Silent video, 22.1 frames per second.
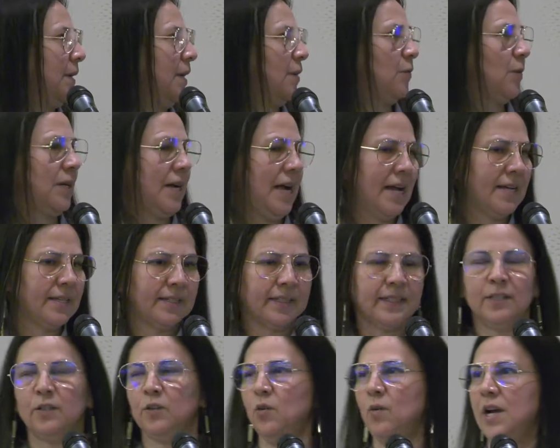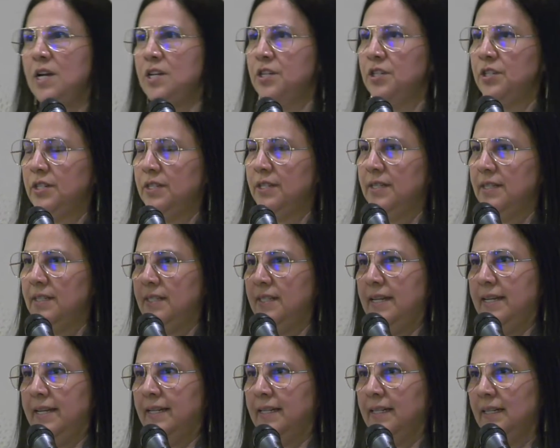and we're asking questions
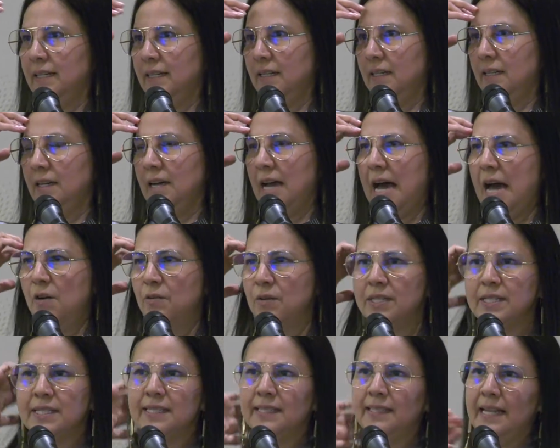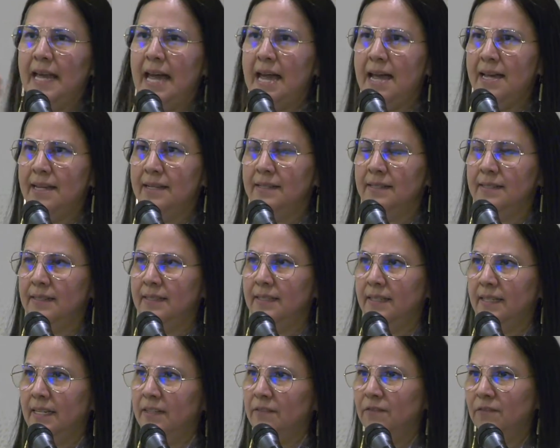like, how does
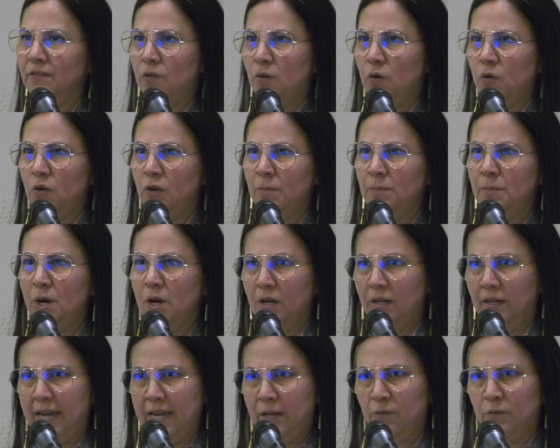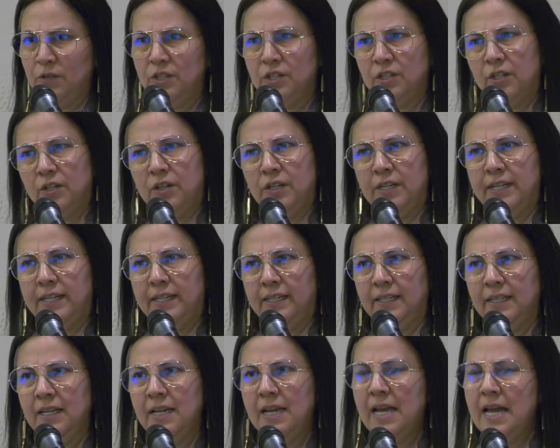land inform our language
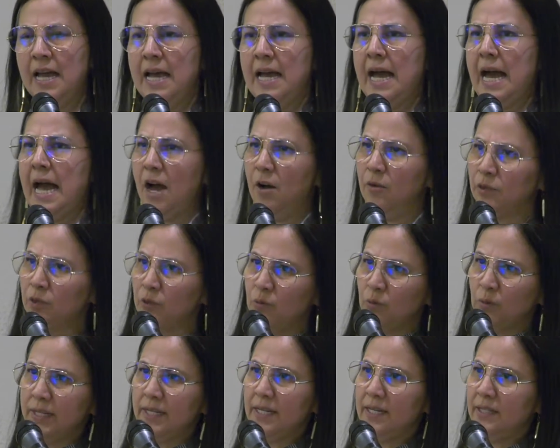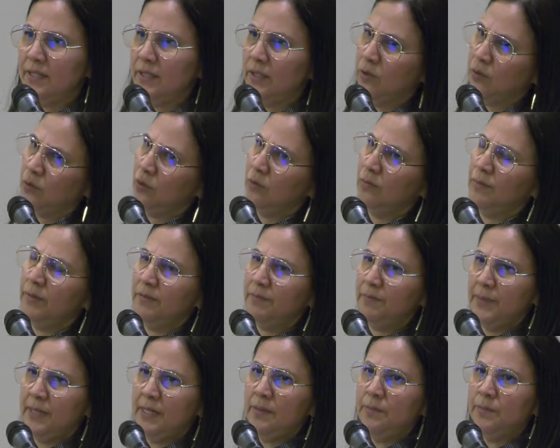learning? How do we as a group
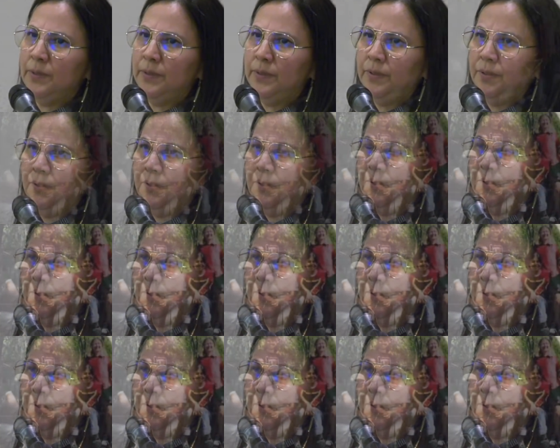of people